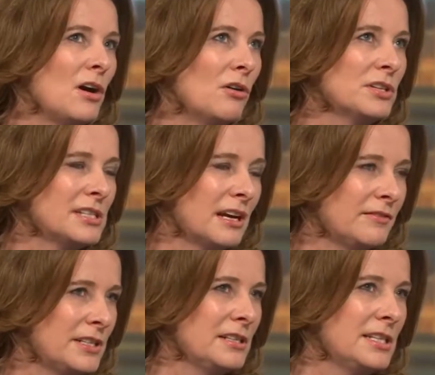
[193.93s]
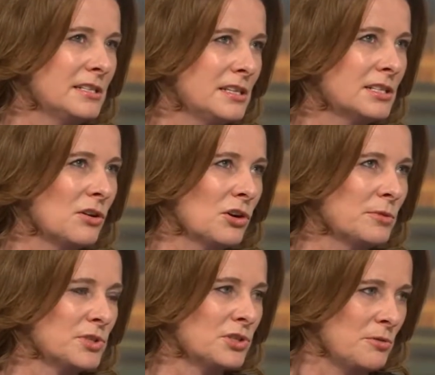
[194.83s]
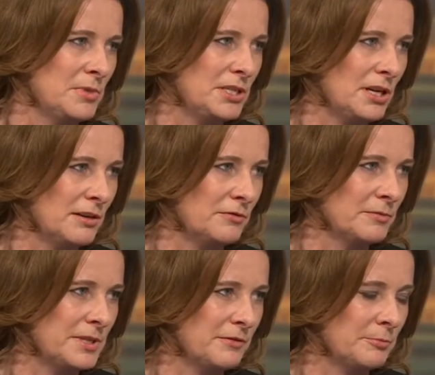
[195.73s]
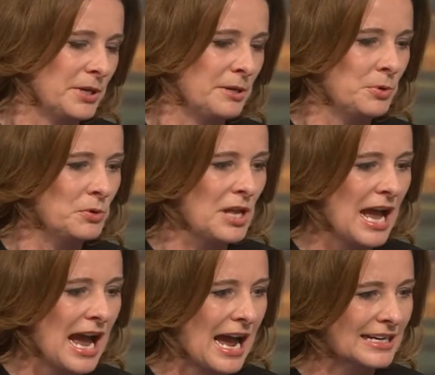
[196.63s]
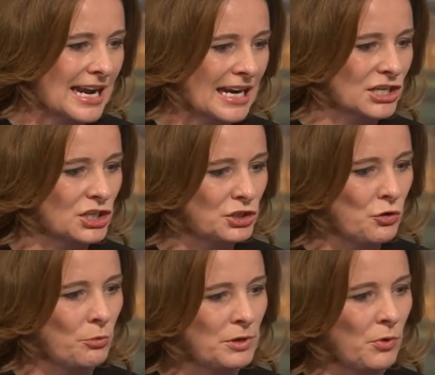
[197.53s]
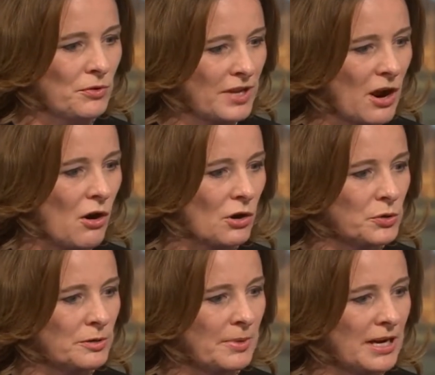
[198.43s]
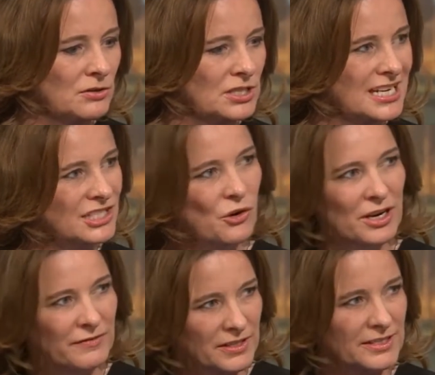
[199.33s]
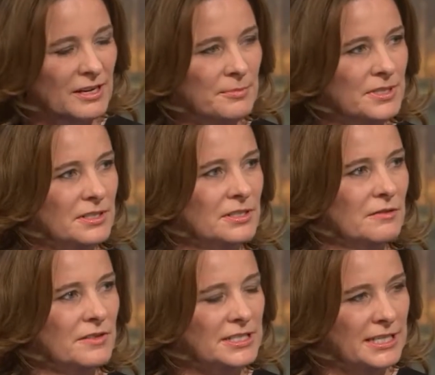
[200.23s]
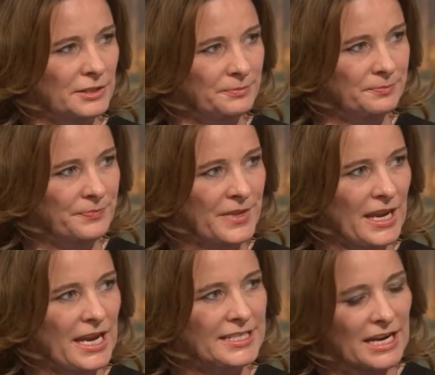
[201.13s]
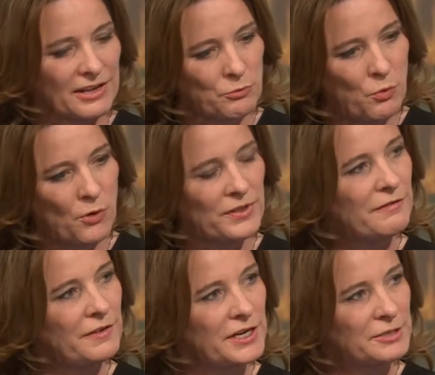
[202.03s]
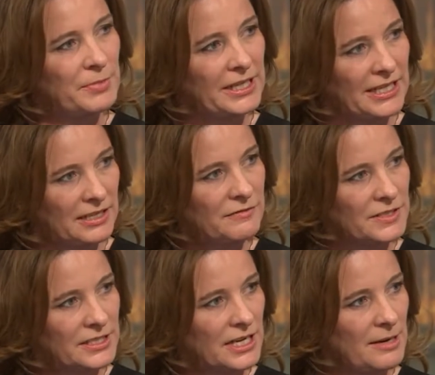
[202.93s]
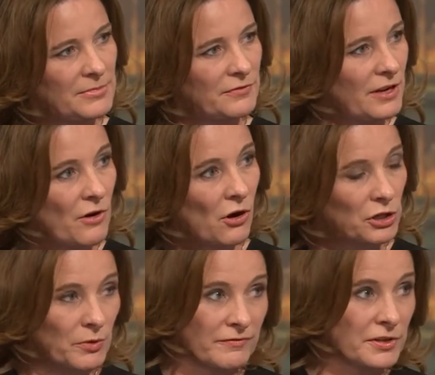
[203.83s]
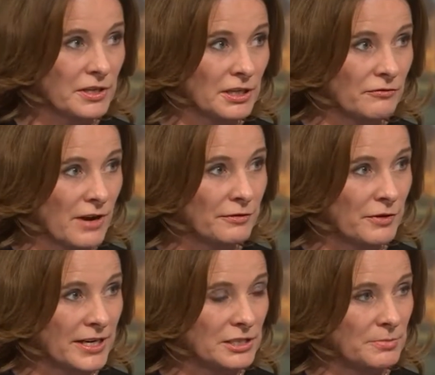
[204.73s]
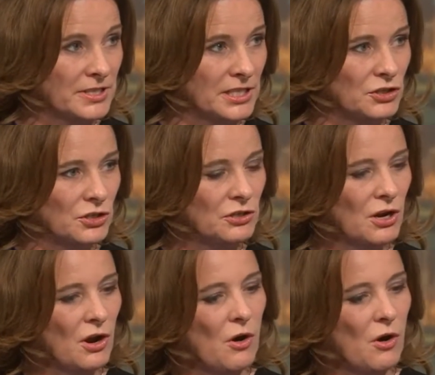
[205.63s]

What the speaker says: Honestly, I've listened to this argument so many times from different people, and actually normally what they're arguing about is not even the substance of the deal. It's either what they first believed in terms of they're arguing for the referendum position,